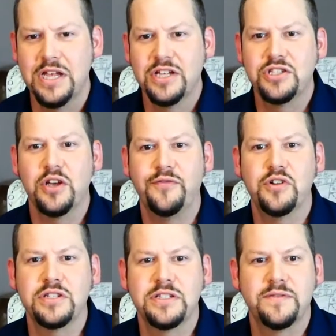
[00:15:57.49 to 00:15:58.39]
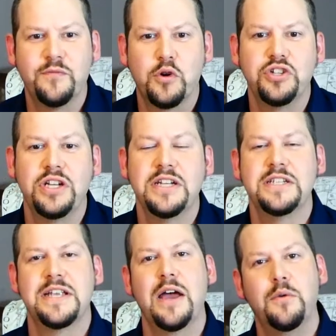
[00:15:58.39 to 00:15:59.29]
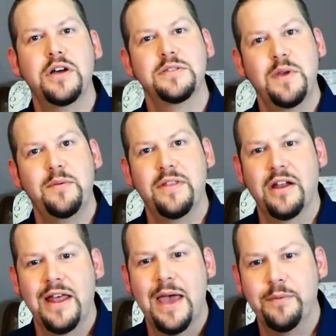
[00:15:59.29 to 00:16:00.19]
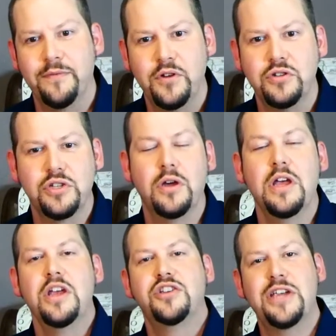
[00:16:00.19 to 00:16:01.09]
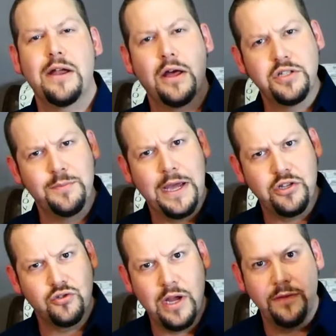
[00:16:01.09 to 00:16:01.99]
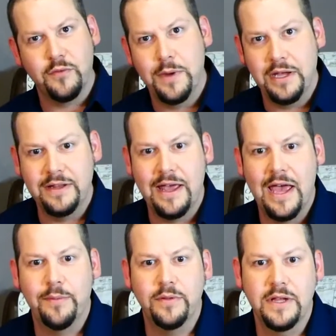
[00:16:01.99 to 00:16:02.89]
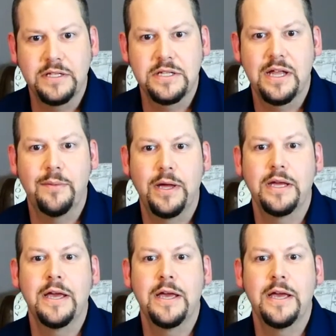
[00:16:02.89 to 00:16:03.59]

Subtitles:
So if you're as fortunate as I was, maybe that'll happen for you. So shout out to Mike Straight for making that happen. Thanks a lot, Mike.